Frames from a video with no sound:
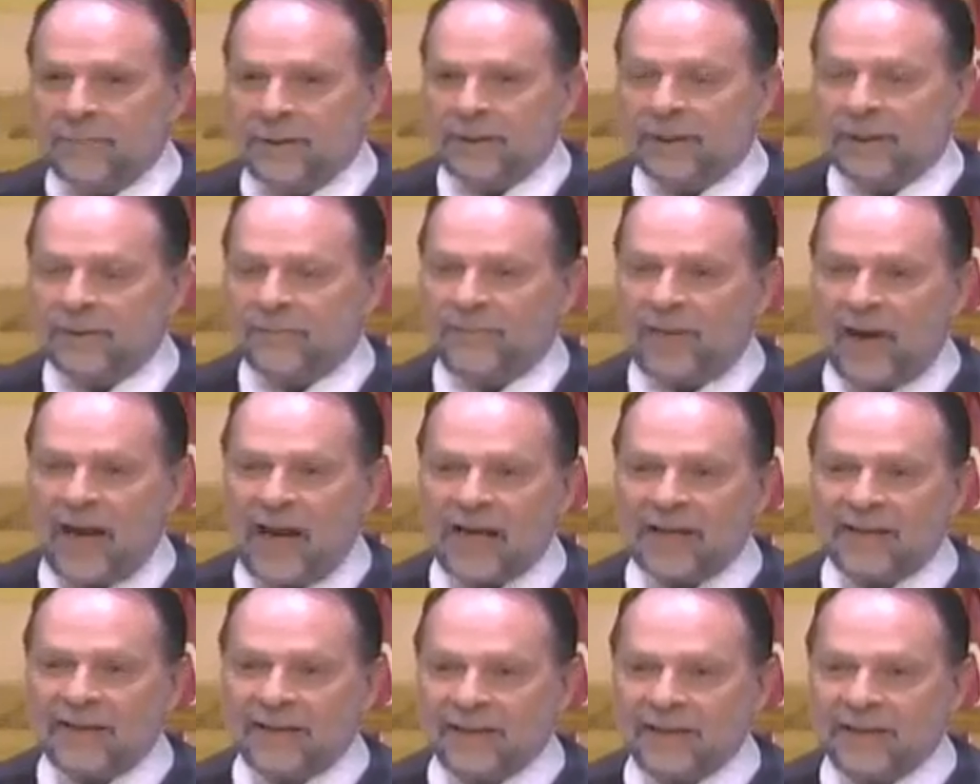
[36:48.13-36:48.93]
But the
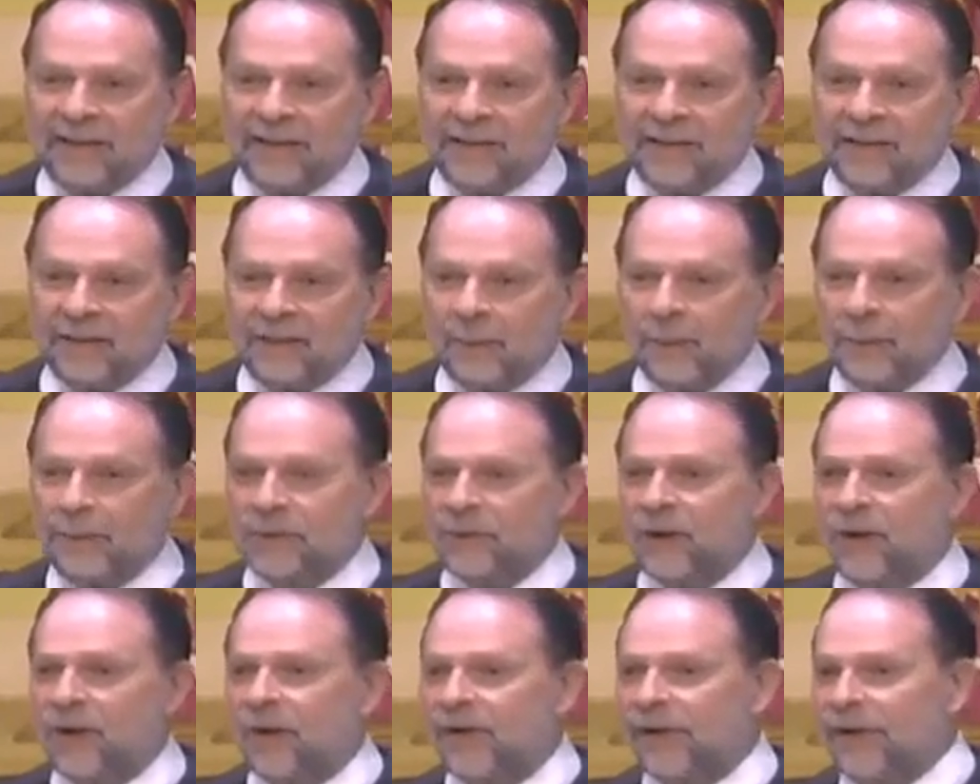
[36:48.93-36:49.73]
fact is, there
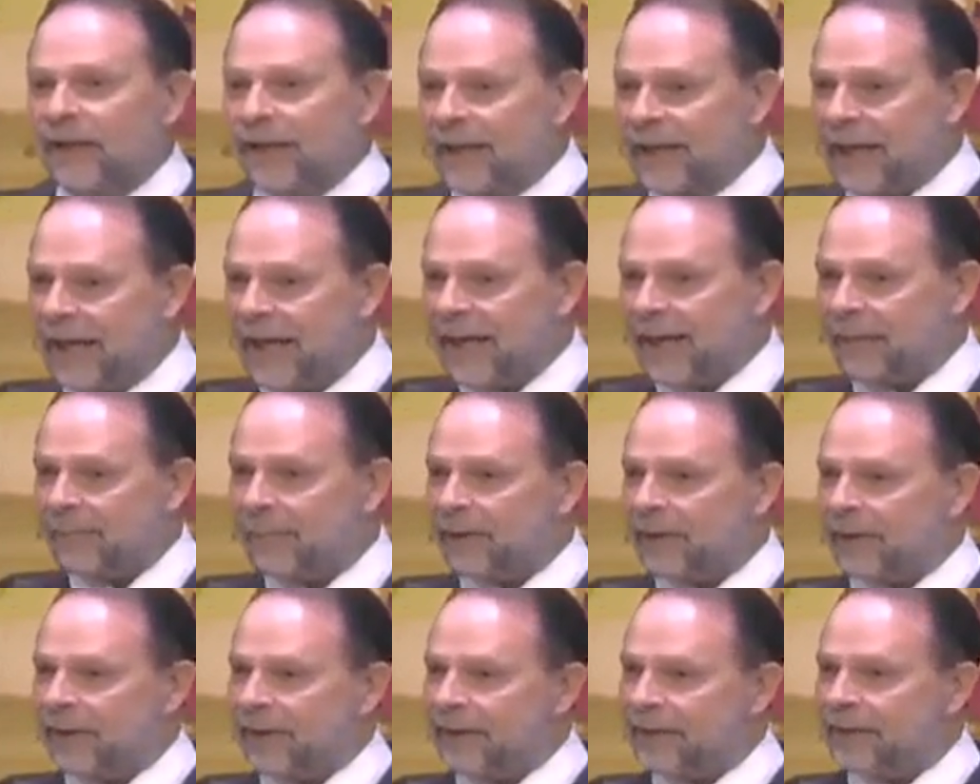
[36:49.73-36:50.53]
was already a
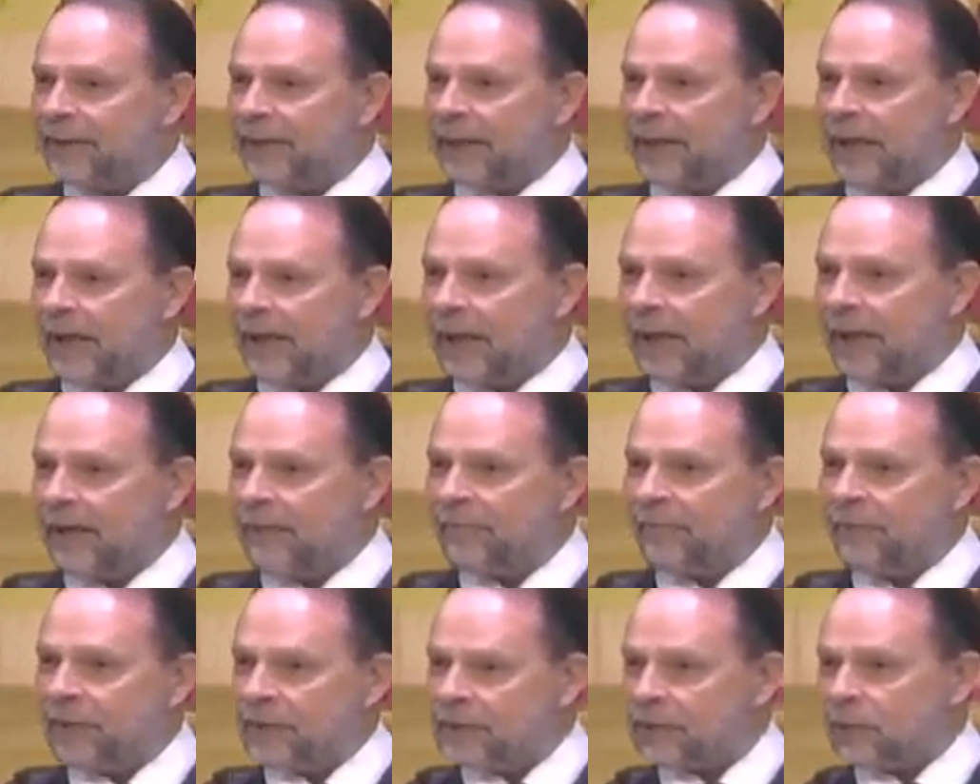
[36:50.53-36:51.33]
camera in the
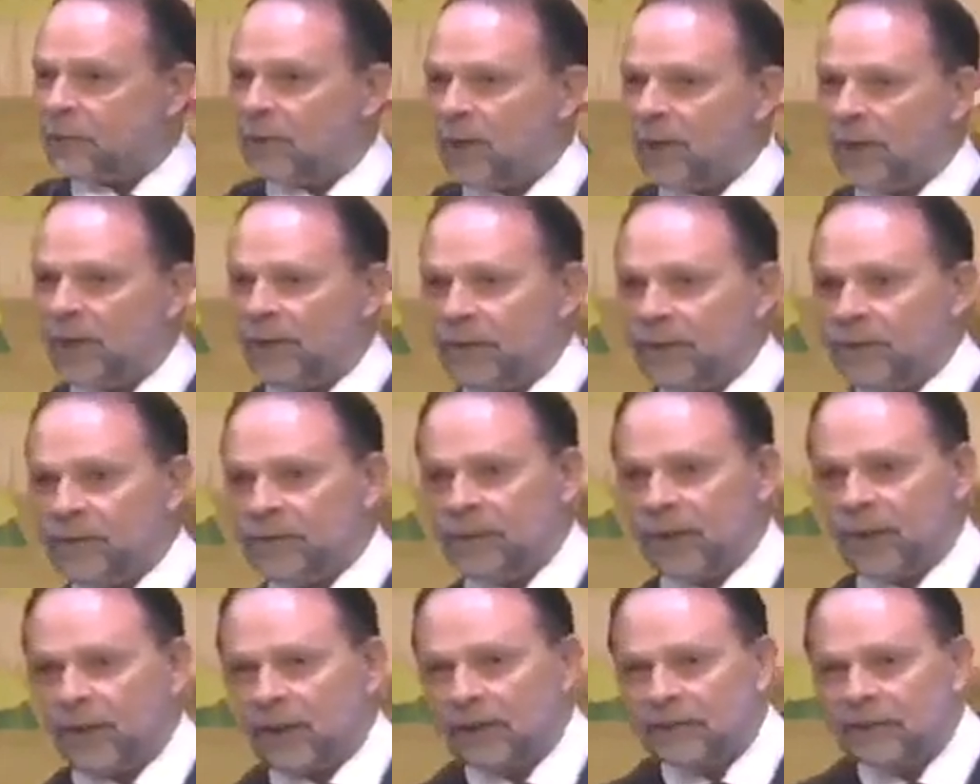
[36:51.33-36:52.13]
cave. That's why
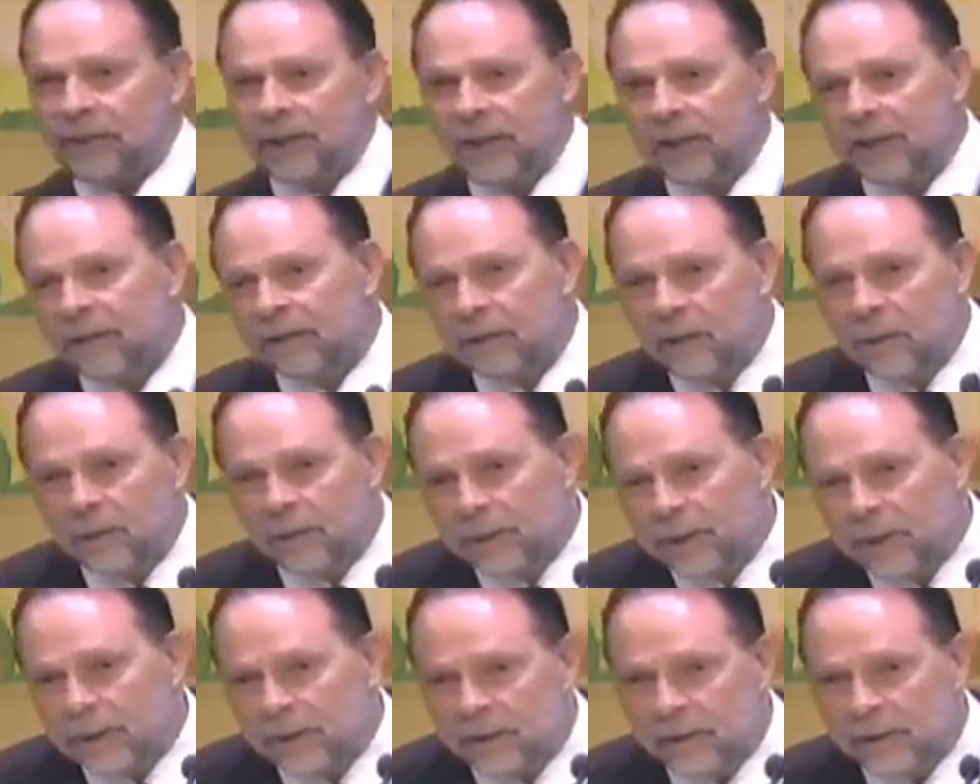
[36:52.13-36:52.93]
you saw his head
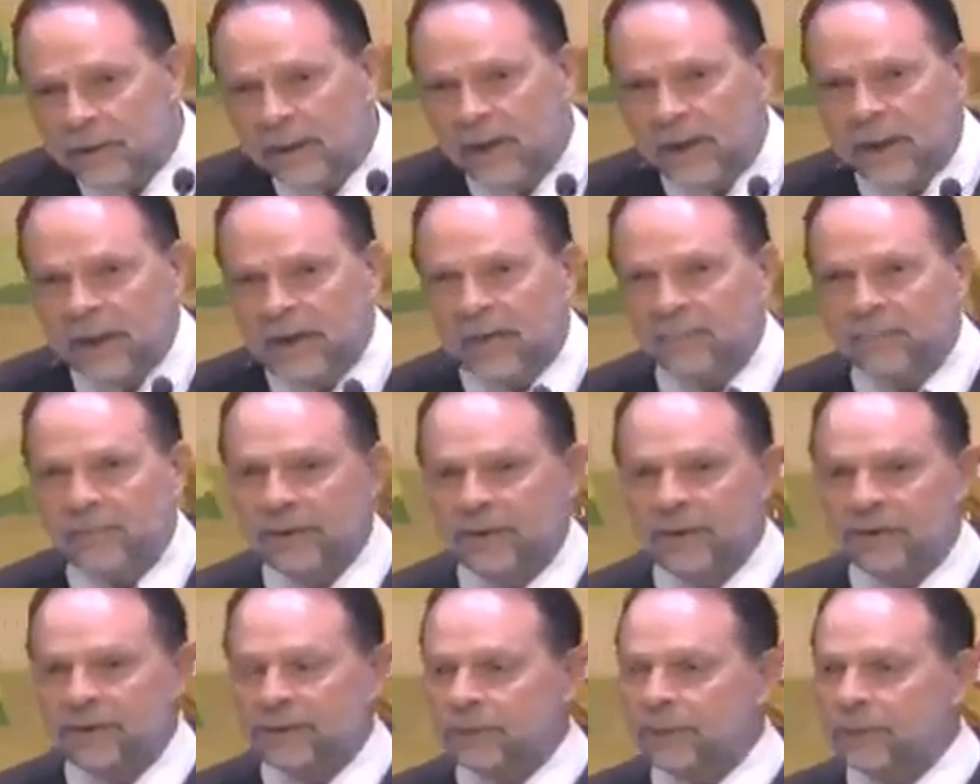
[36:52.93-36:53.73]
going into the
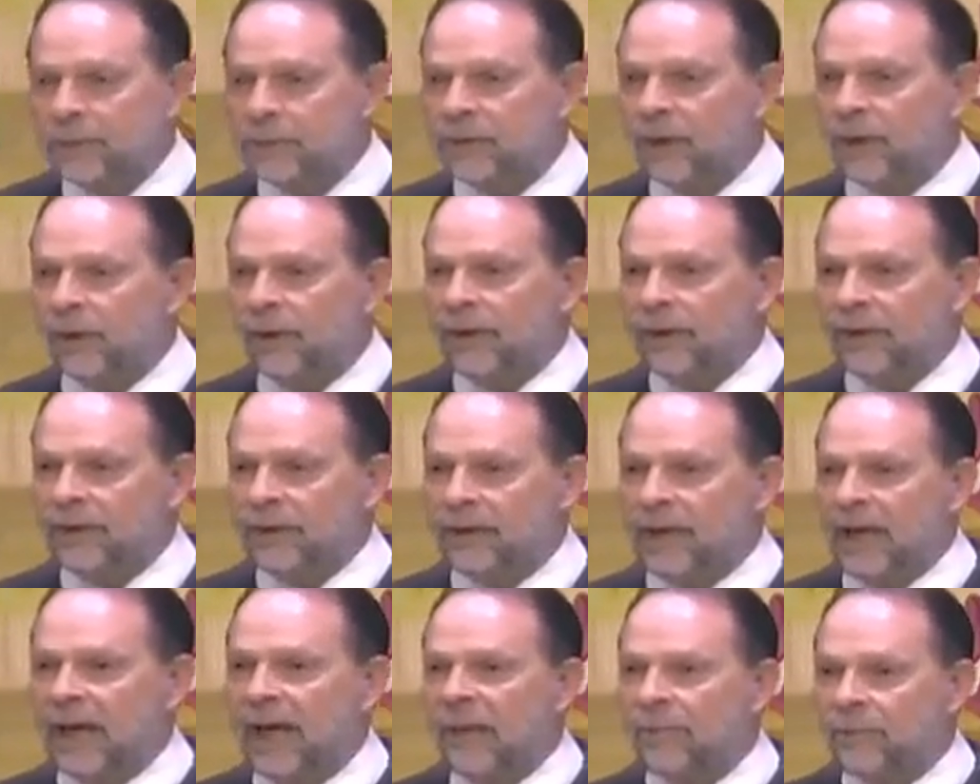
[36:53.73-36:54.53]
cave, because
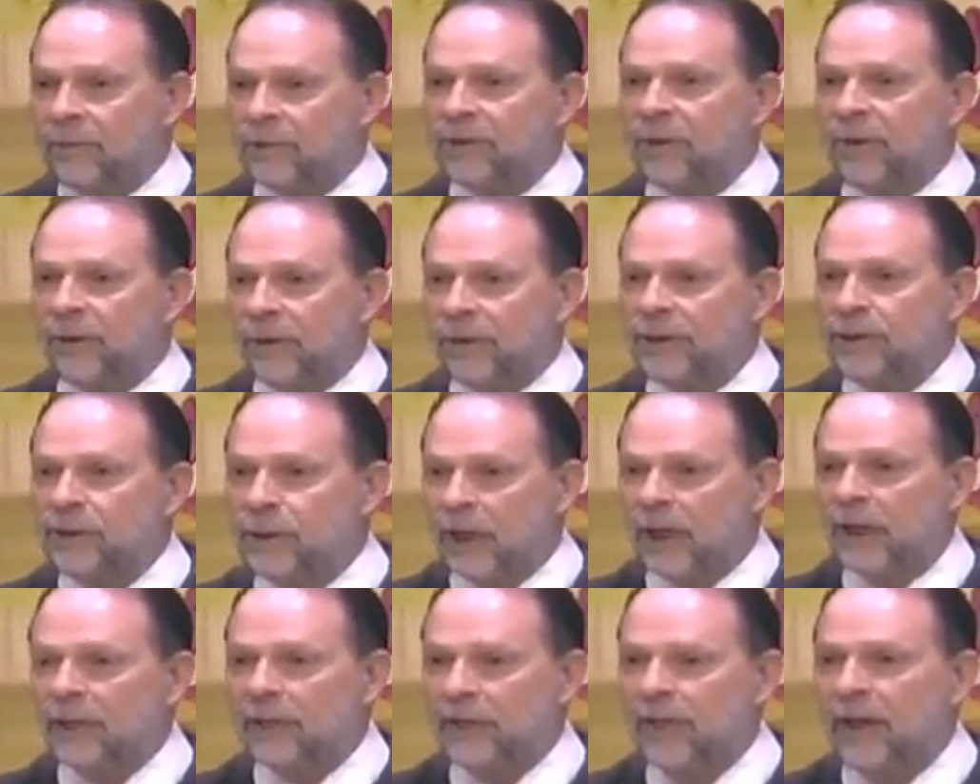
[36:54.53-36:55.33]
the cave was already
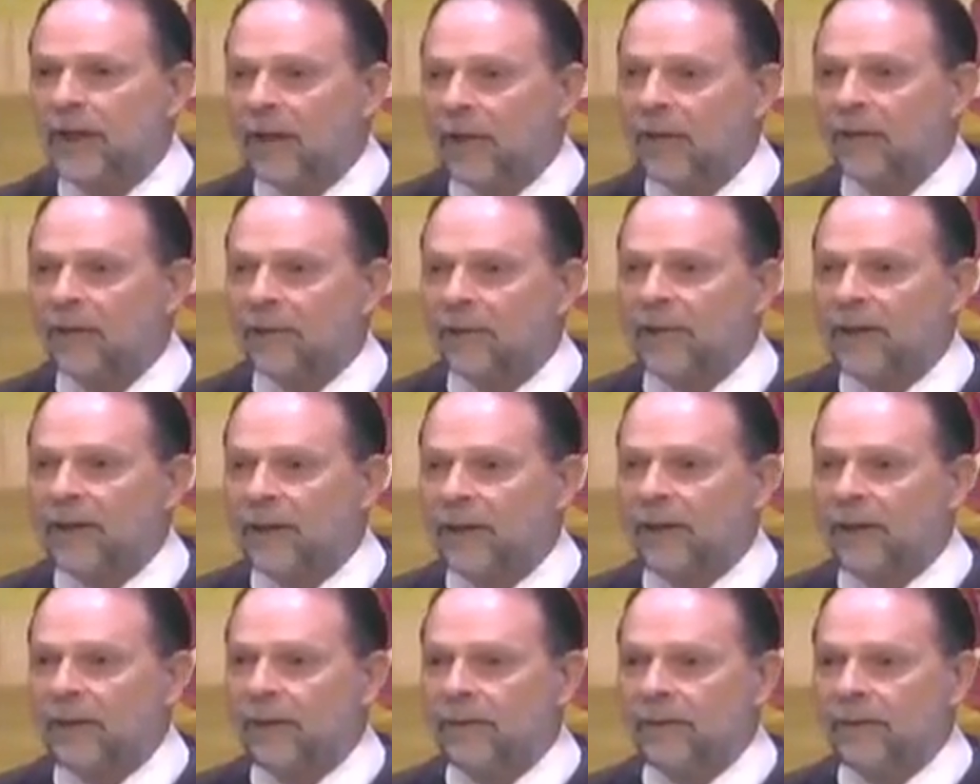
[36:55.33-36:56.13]
checked out,
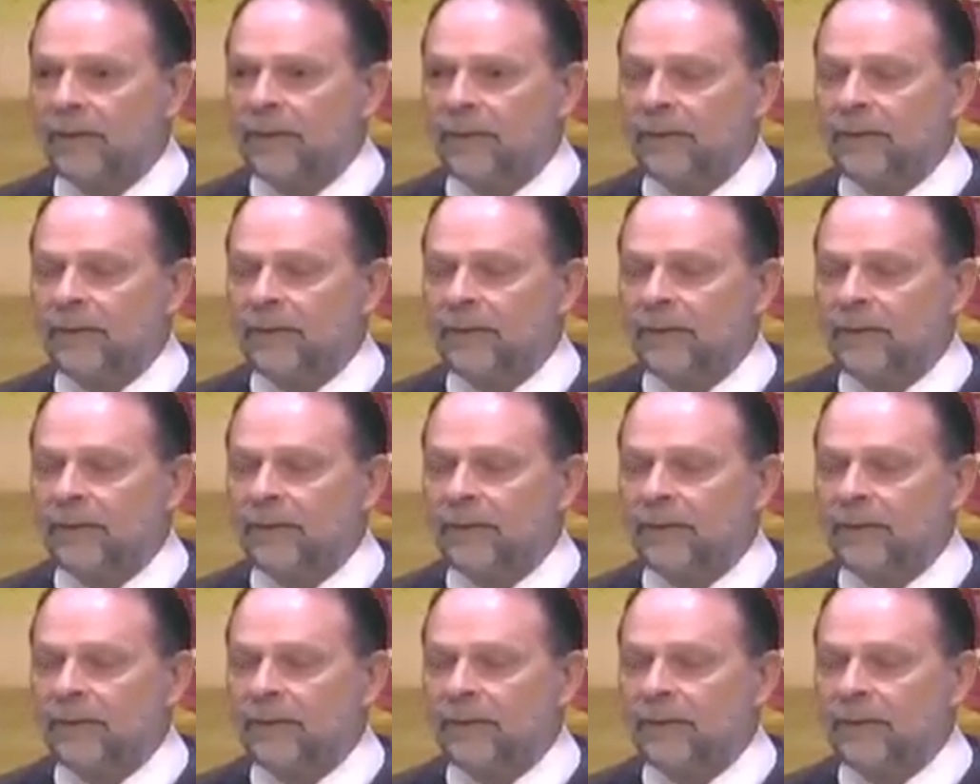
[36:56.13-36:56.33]
okay?